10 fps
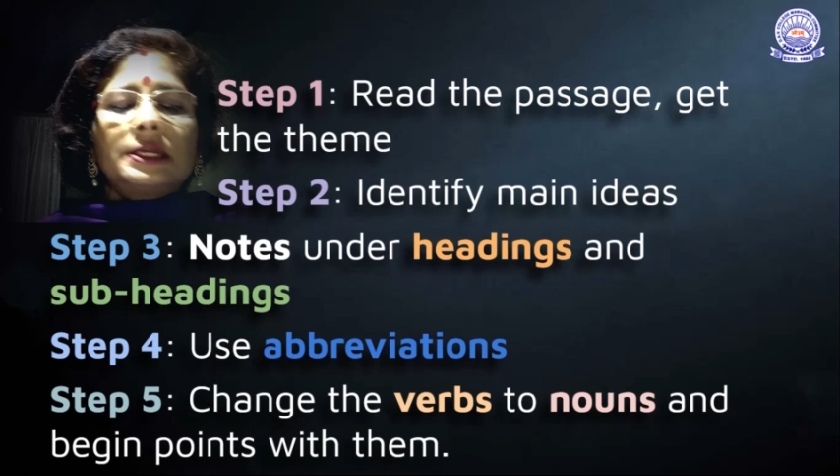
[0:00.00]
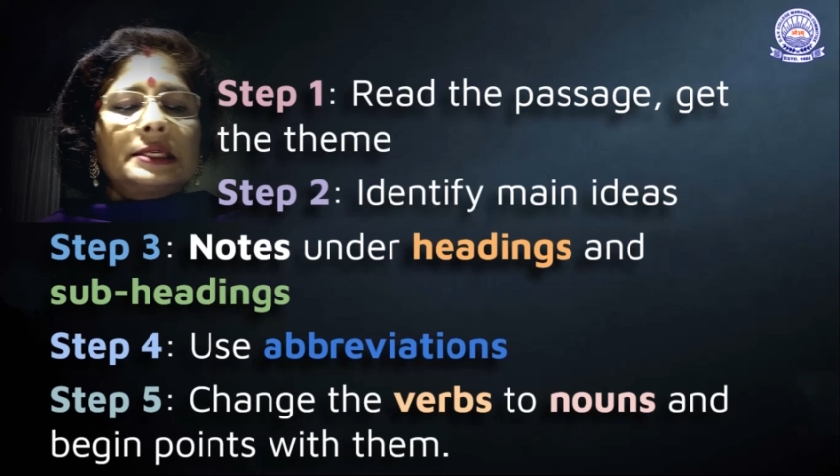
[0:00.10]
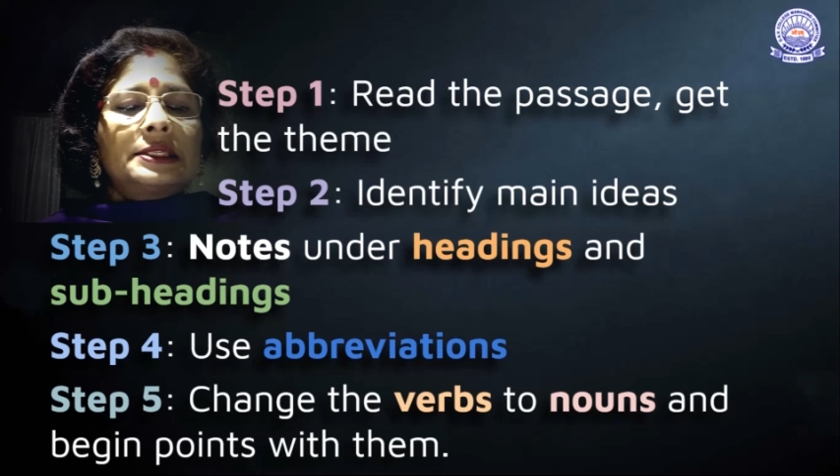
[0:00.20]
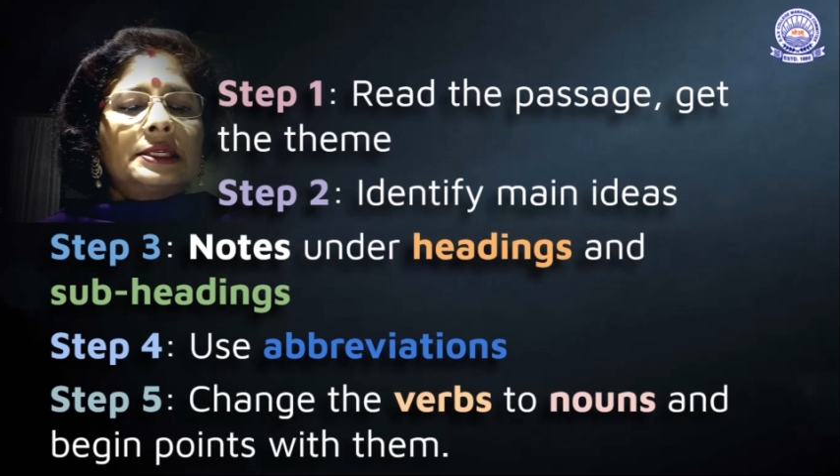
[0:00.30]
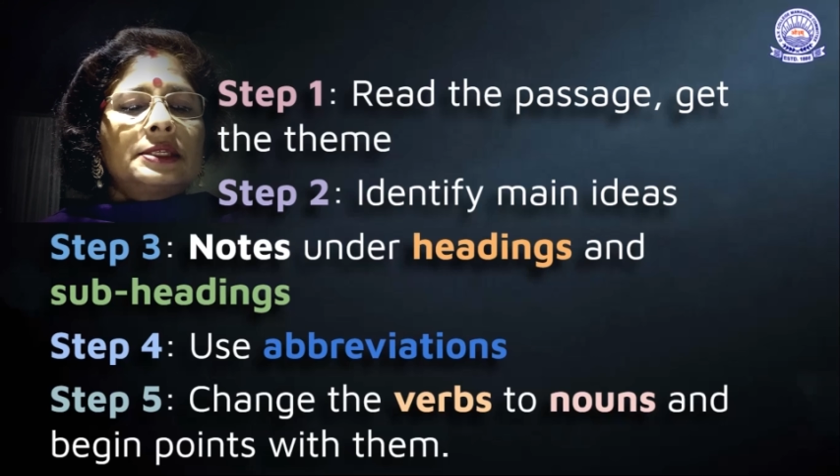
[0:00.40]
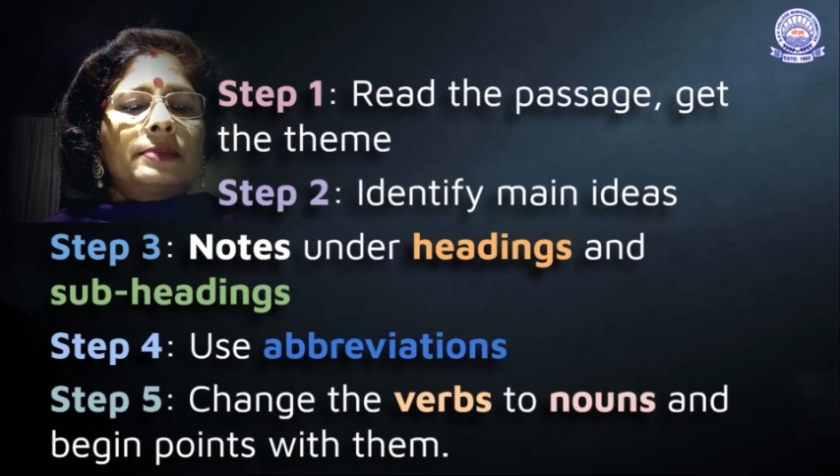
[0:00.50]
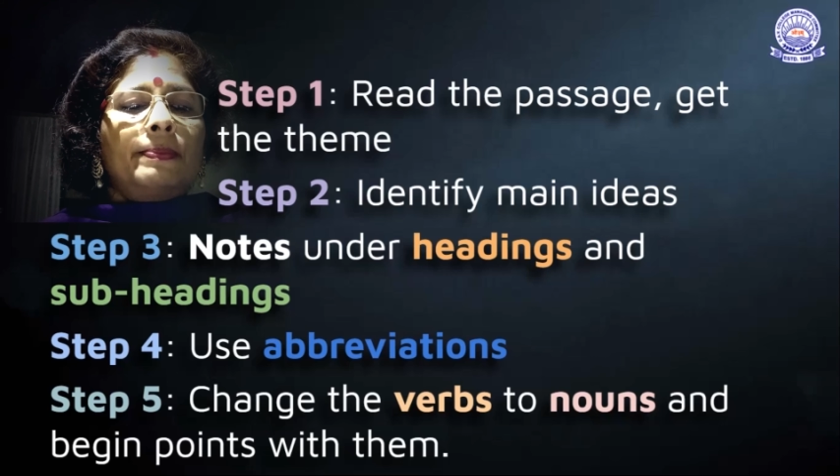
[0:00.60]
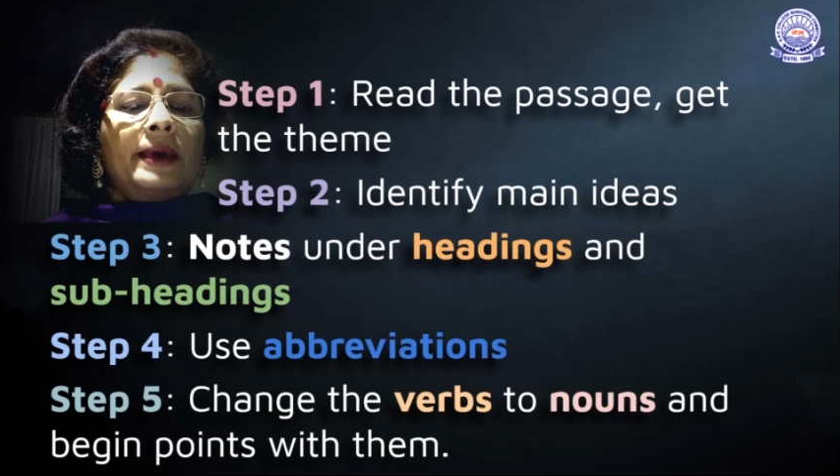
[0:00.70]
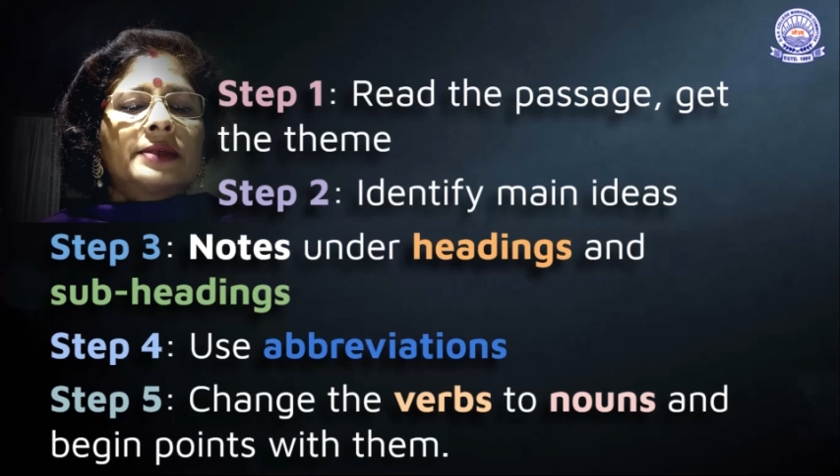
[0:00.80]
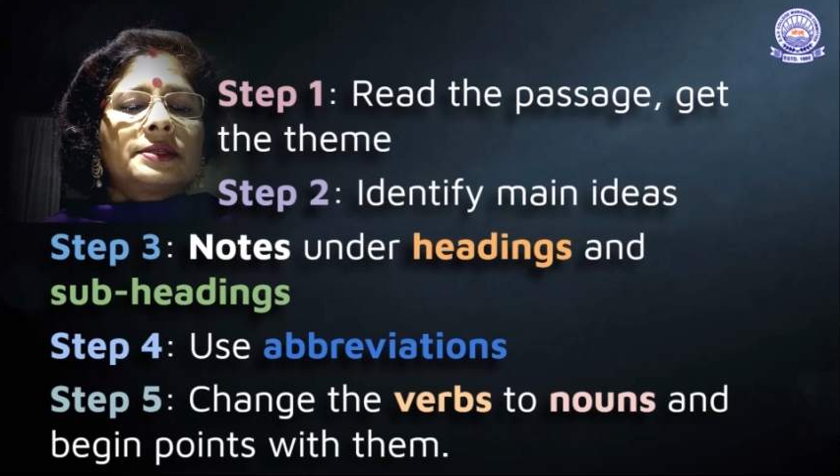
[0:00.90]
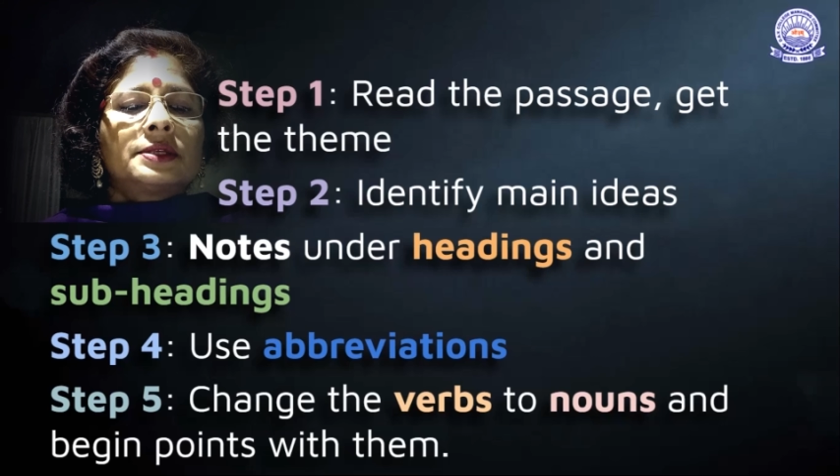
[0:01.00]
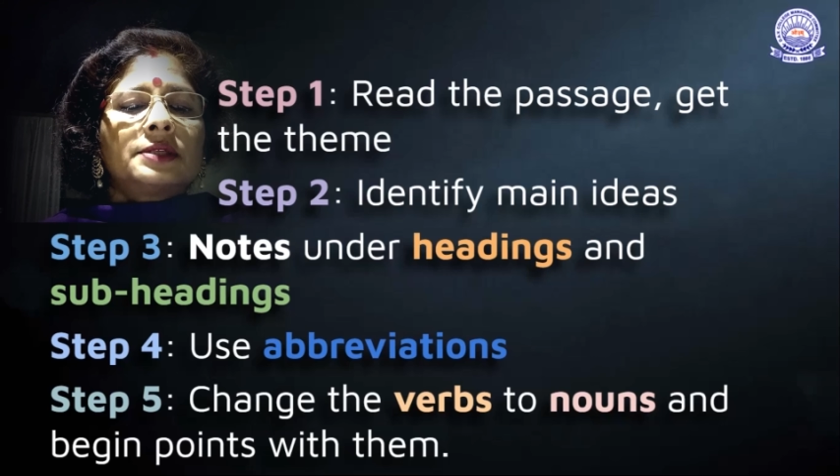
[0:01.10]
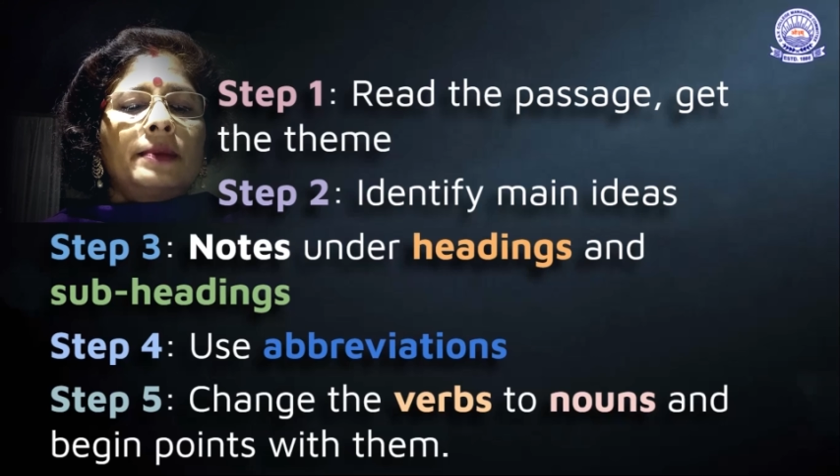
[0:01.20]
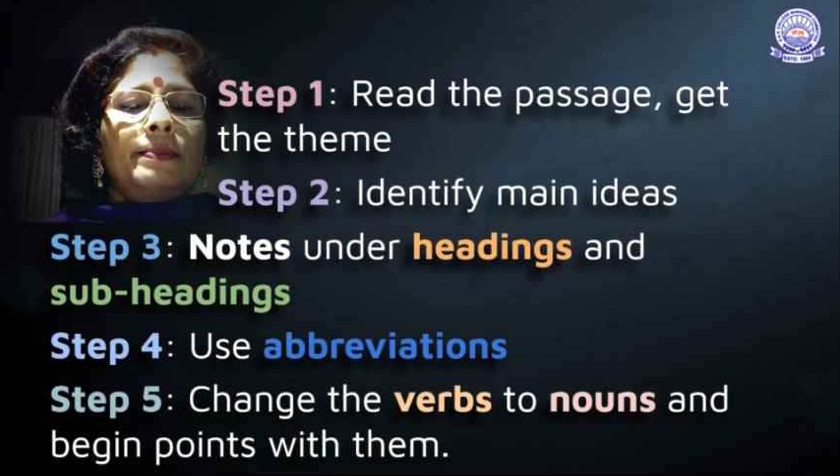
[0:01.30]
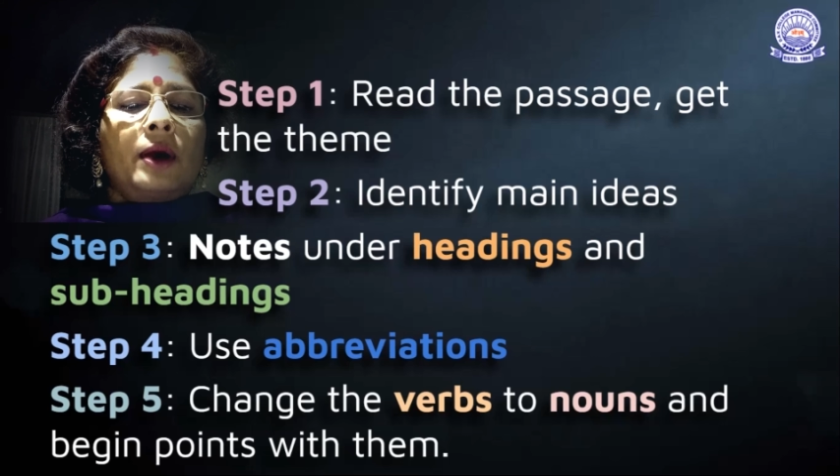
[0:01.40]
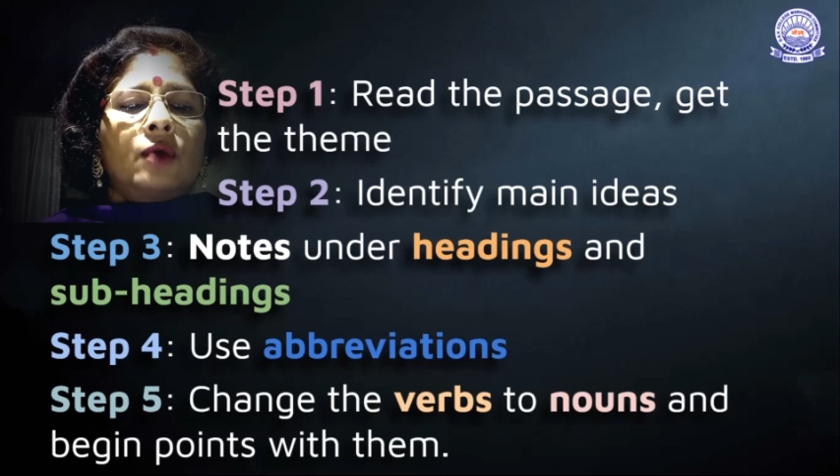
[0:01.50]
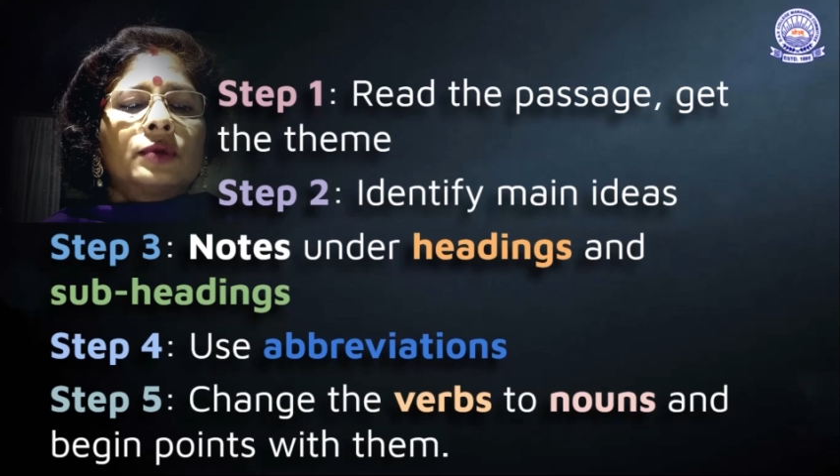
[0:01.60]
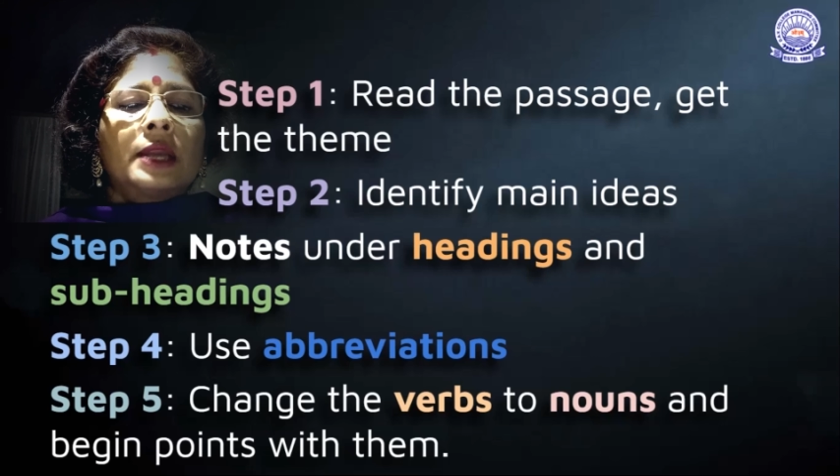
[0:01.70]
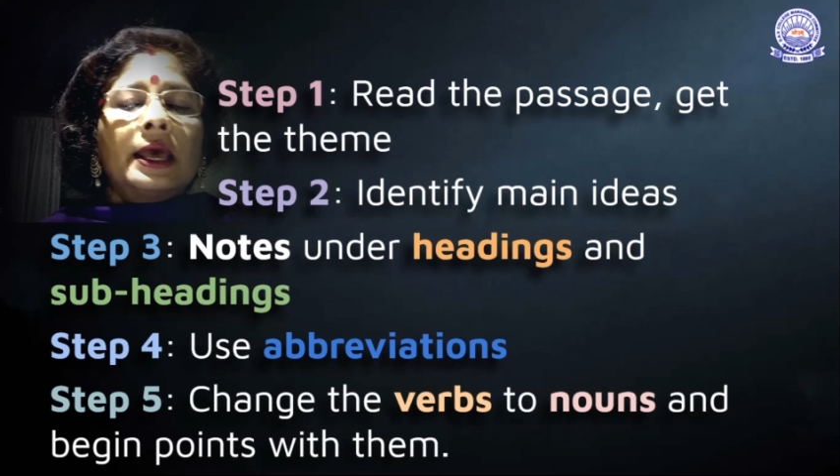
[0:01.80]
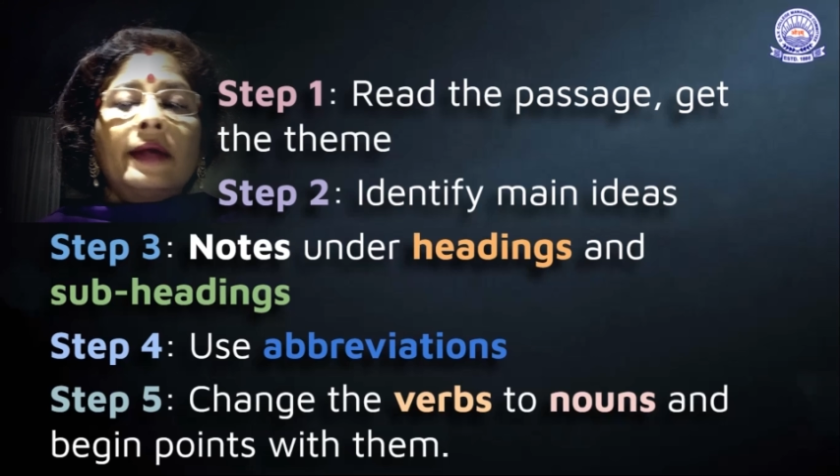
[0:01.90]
is this passage about?